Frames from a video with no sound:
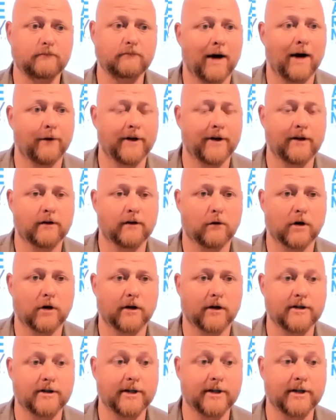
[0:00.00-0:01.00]
I would either
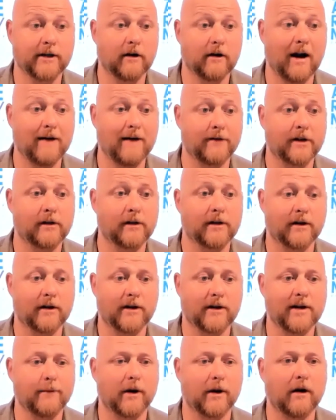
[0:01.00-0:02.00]
work geographically or
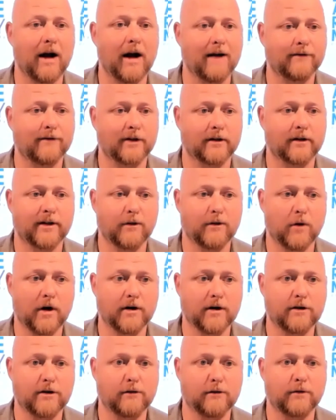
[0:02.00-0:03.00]
demographically
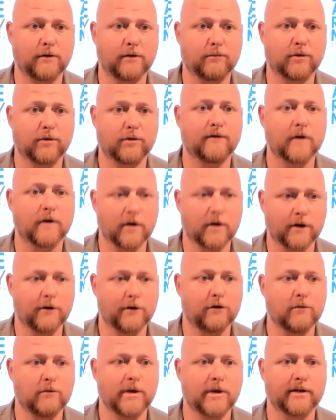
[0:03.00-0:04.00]
where you would prefer to
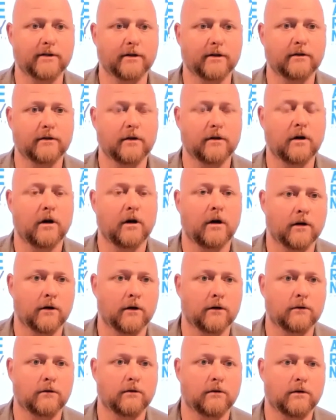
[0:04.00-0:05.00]
do business.
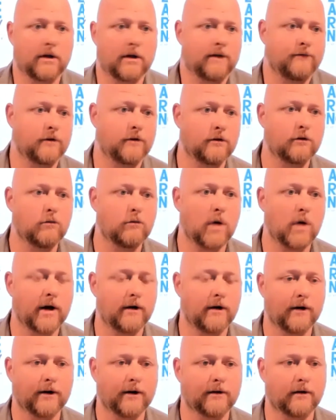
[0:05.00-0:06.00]
So if you do
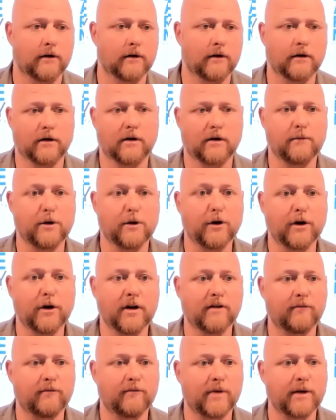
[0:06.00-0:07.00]
better in a certain
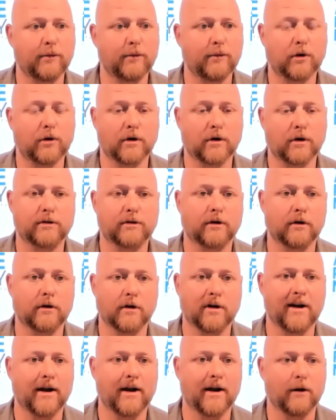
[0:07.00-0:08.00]
community of people or a
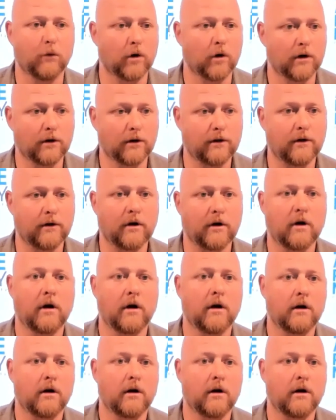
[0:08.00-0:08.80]
certain net worth,